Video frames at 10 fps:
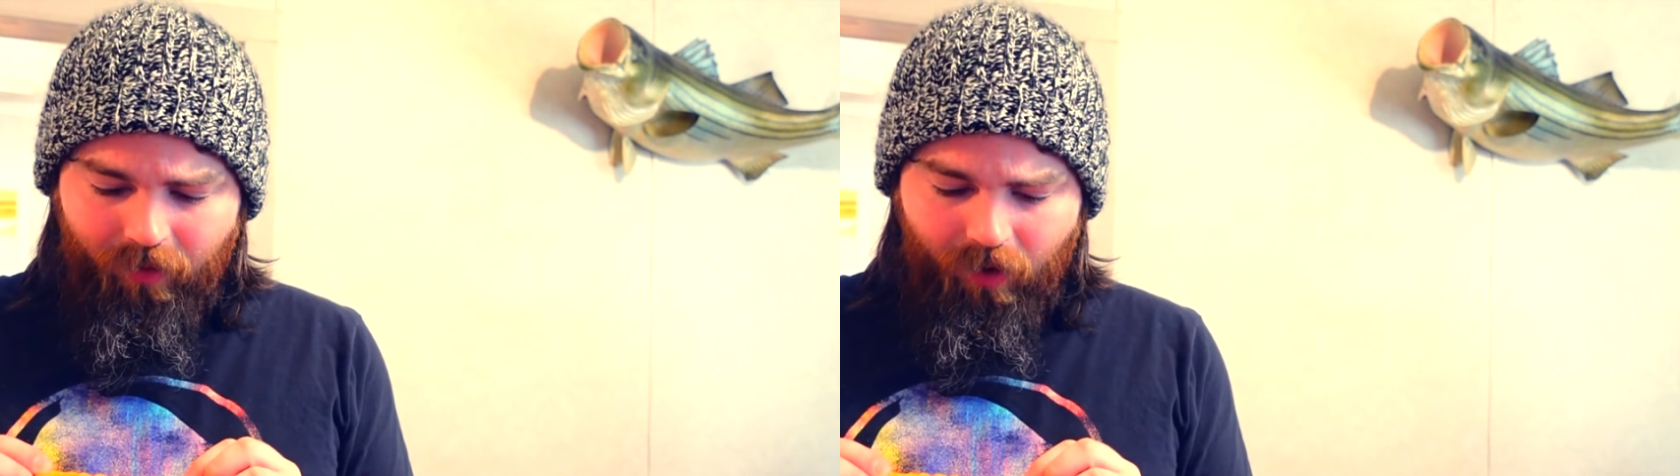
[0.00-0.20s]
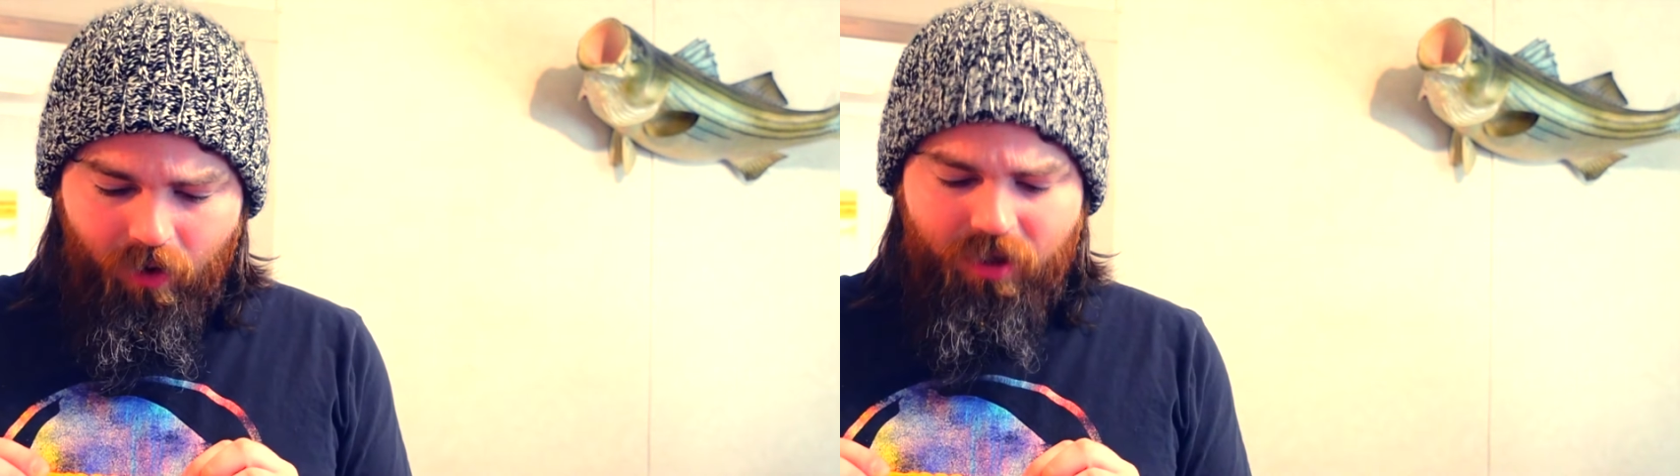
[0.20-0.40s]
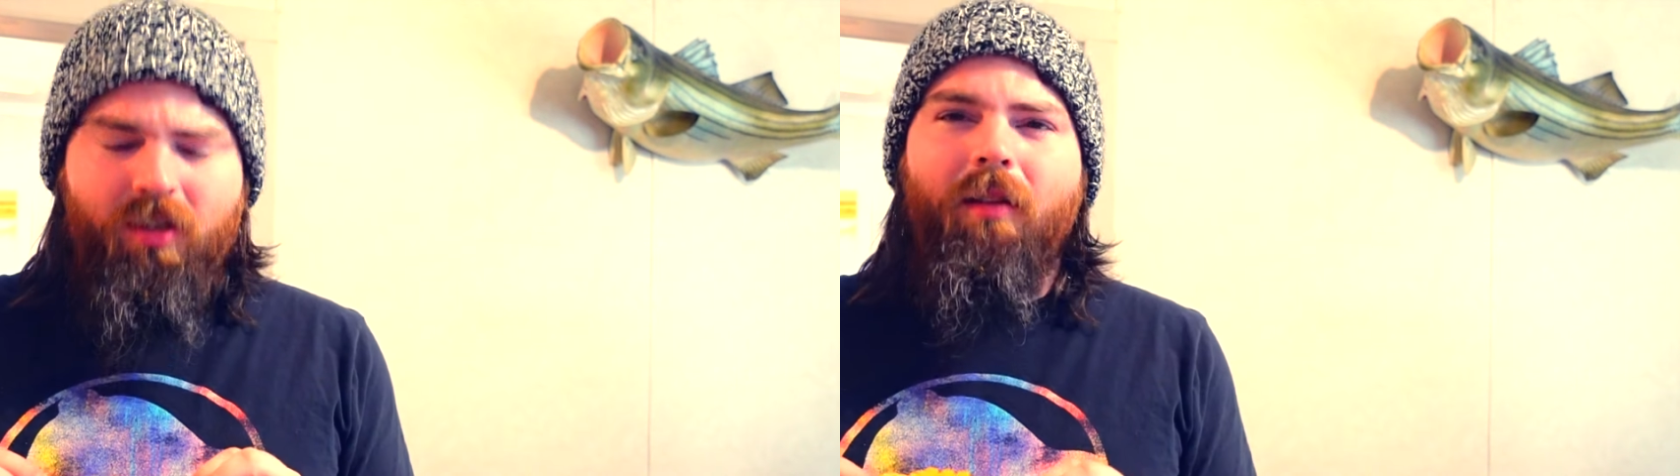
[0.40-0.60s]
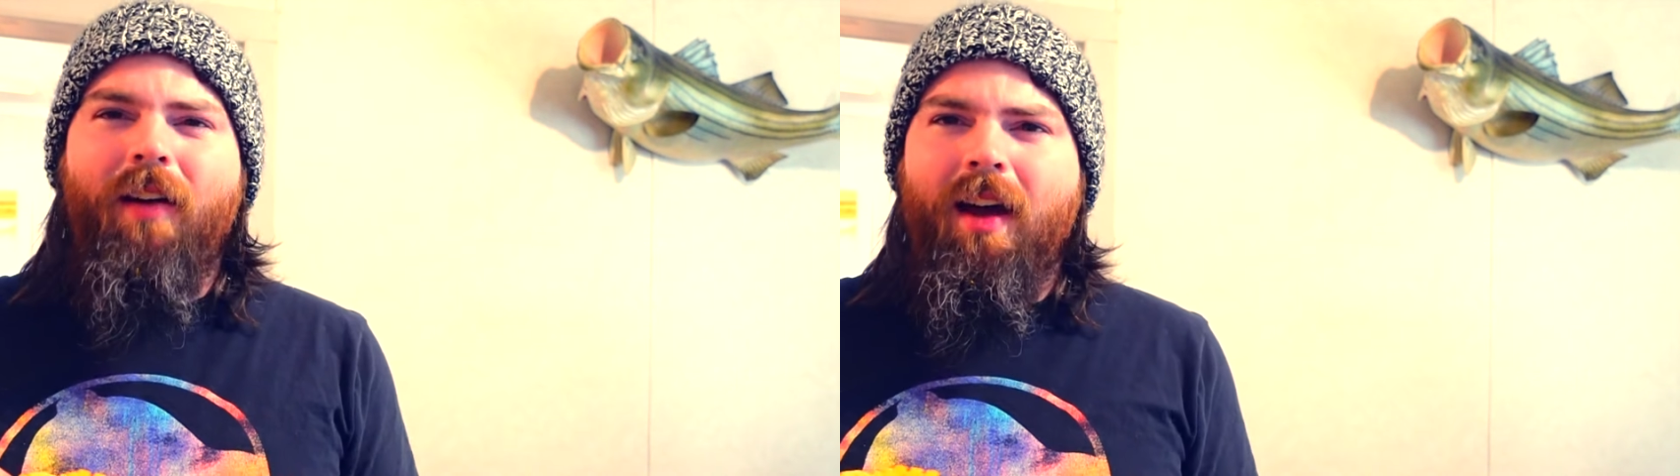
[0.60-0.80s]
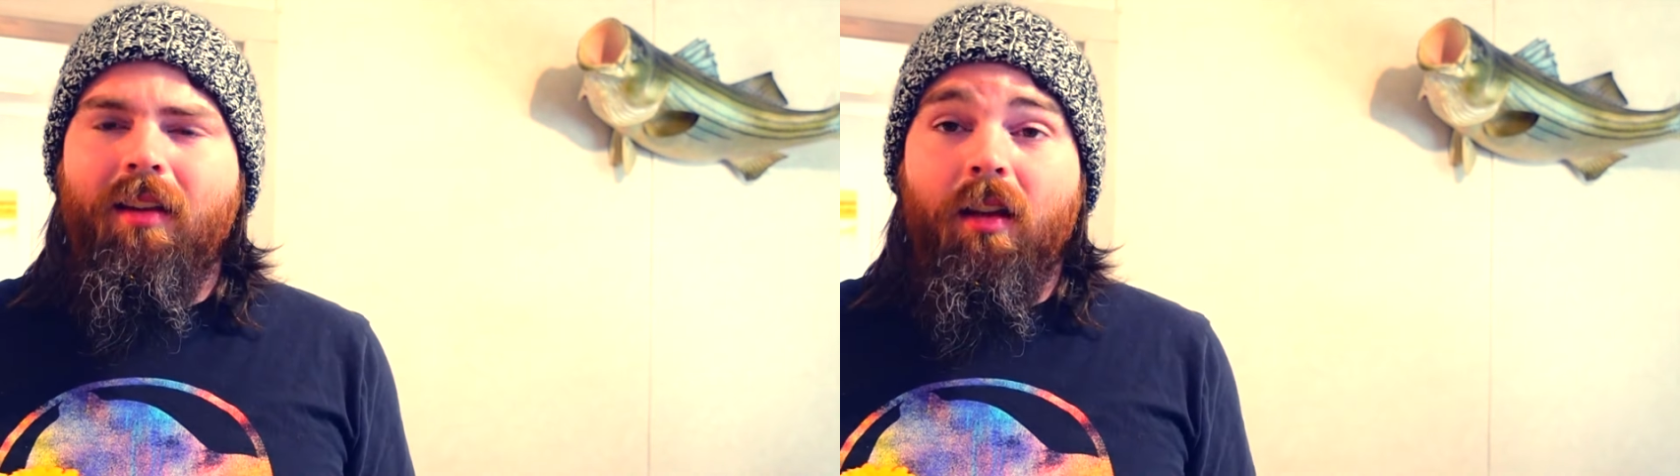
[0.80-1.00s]
Or just the
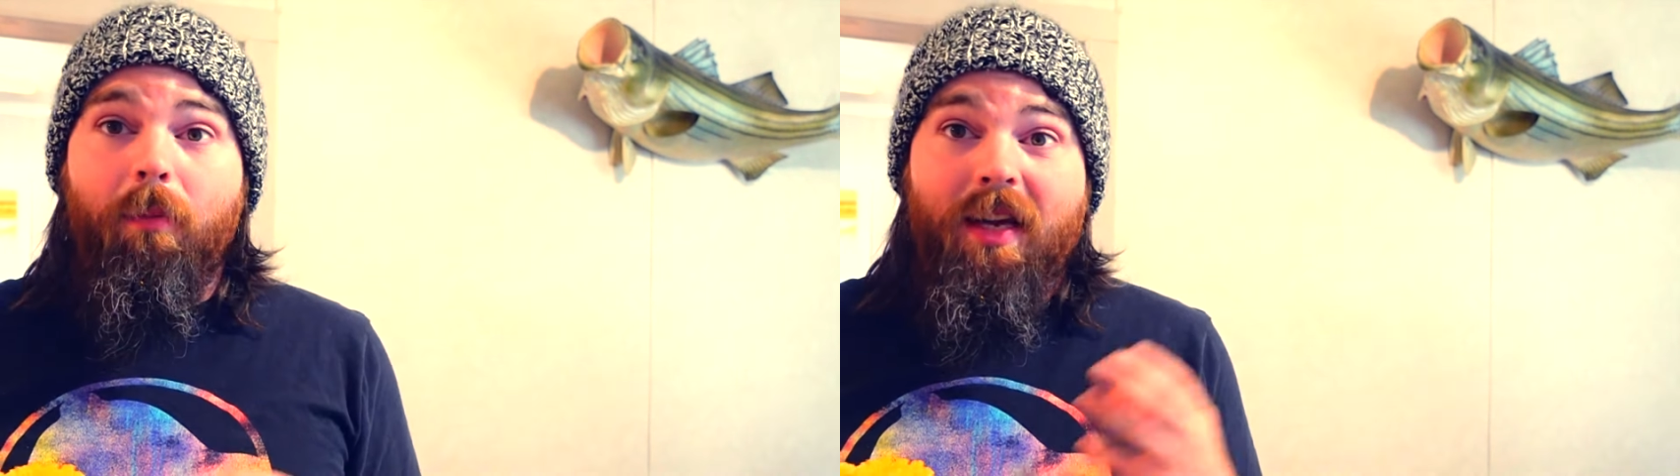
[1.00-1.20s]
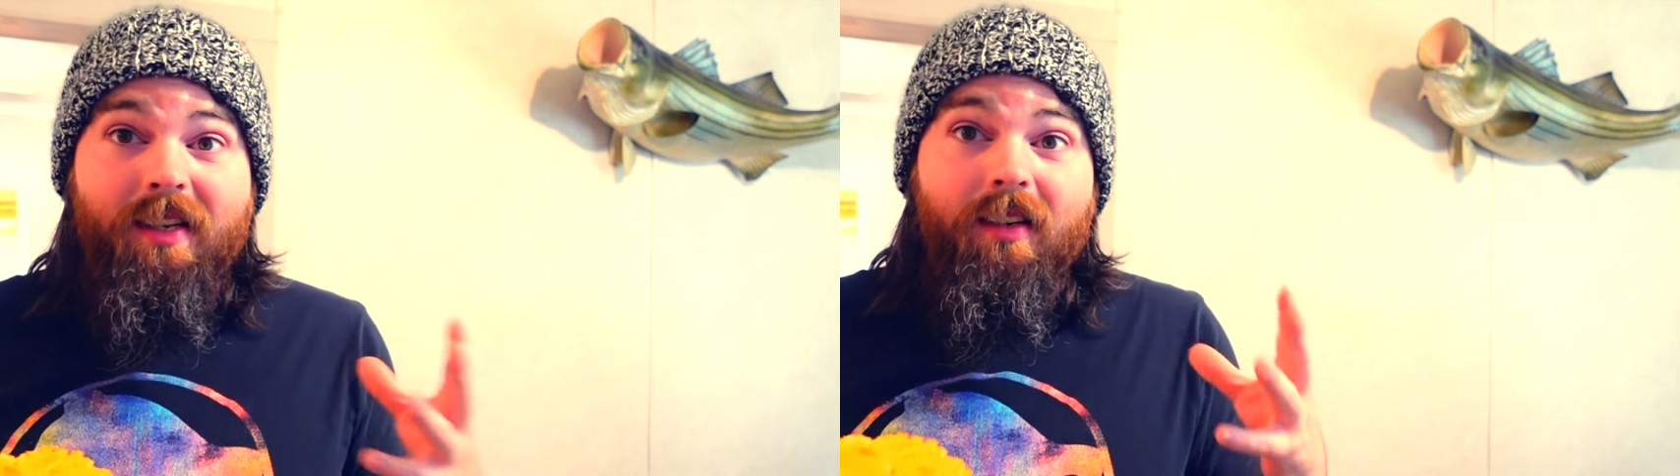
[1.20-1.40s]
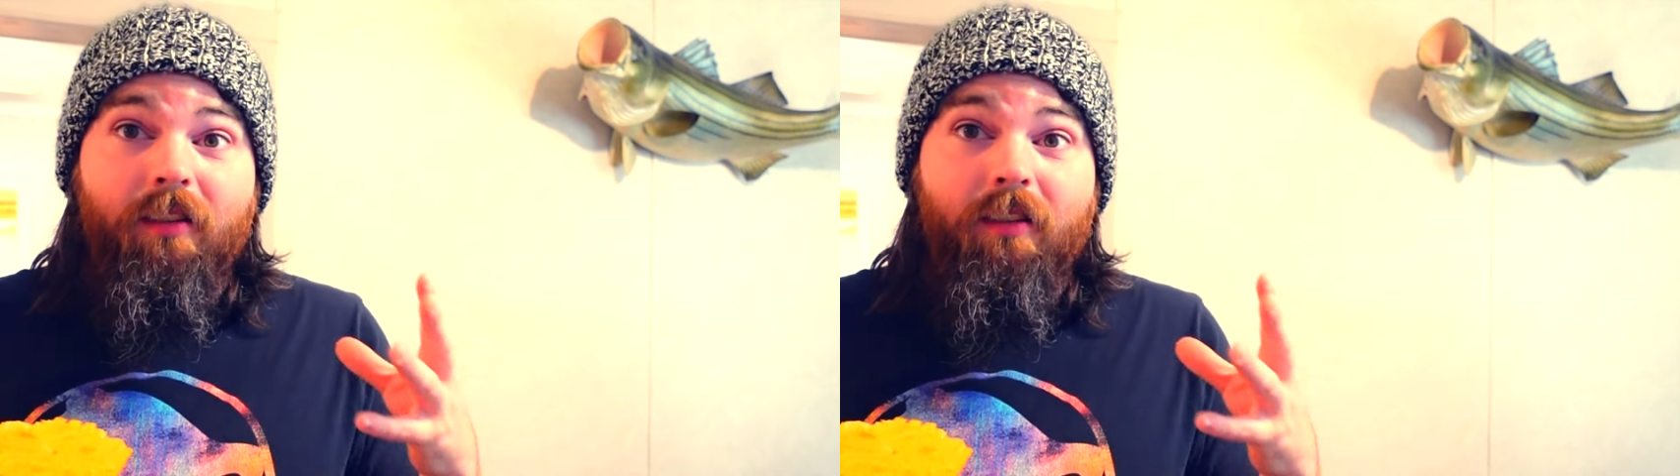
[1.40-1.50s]
fact that the pieces